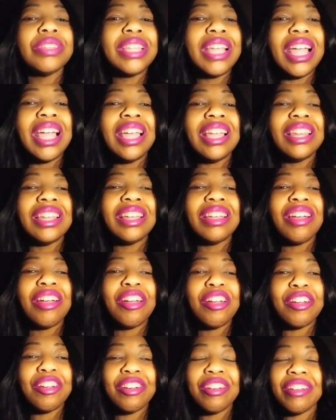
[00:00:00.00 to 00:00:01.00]
dating
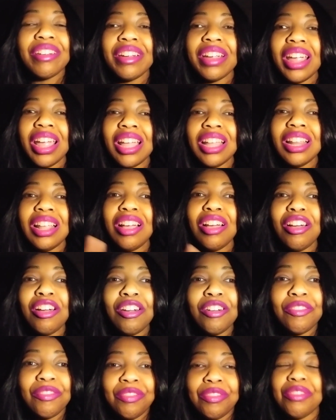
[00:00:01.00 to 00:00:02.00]
her and
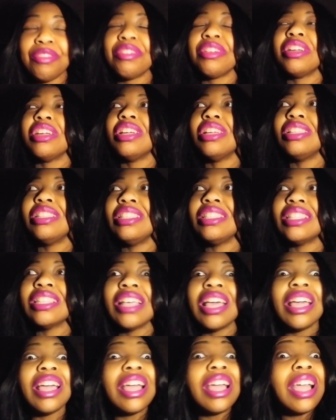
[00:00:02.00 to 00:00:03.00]
her friends.
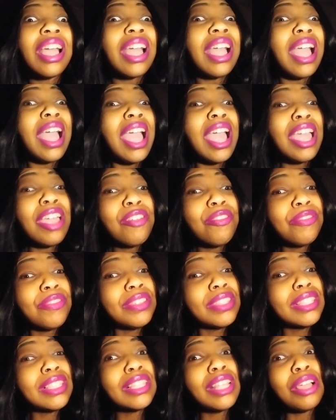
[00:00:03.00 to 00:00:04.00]
And
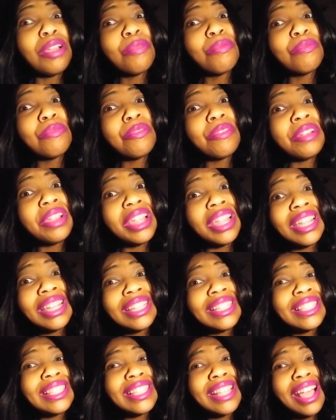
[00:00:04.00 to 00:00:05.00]
for some
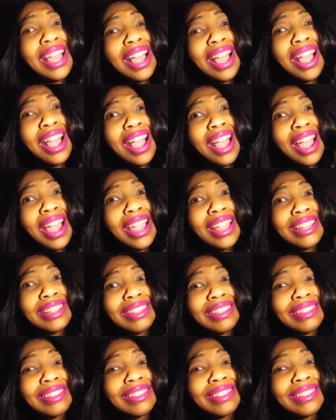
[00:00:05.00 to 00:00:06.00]

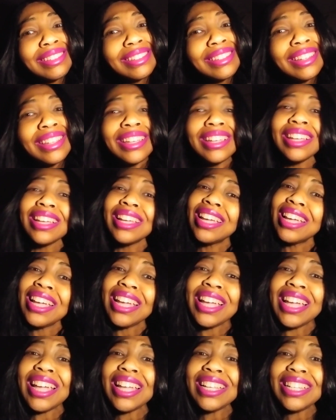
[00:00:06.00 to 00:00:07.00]
reason,
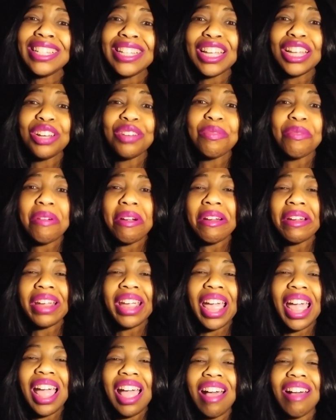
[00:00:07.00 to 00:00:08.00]
it didn't
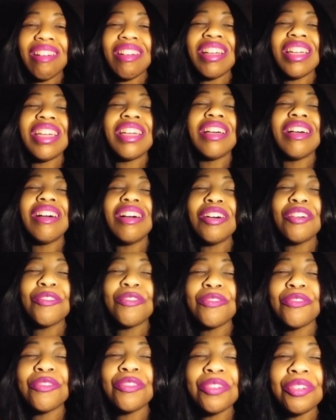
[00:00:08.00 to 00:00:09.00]
work out. And her
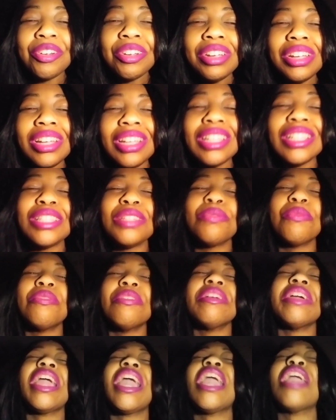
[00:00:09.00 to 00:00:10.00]
friends
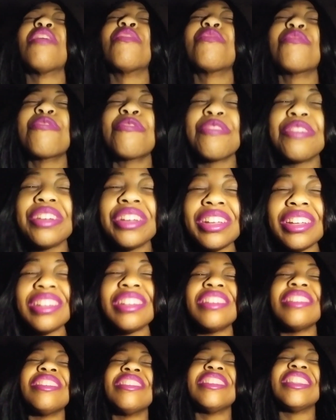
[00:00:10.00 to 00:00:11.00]
were a
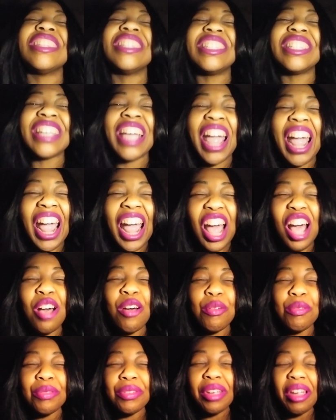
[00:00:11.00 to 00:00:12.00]
real
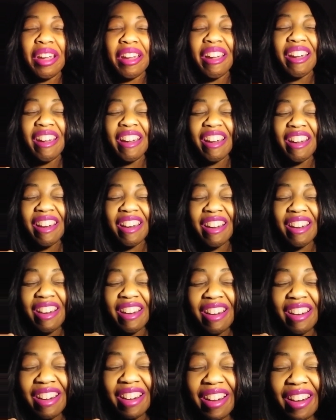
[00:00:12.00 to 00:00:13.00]

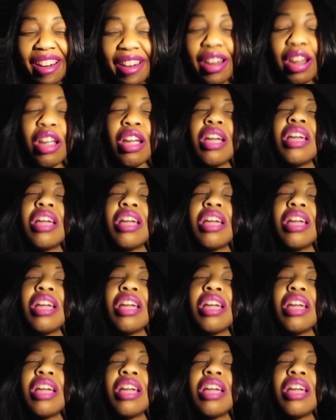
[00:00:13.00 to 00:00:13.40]
downer.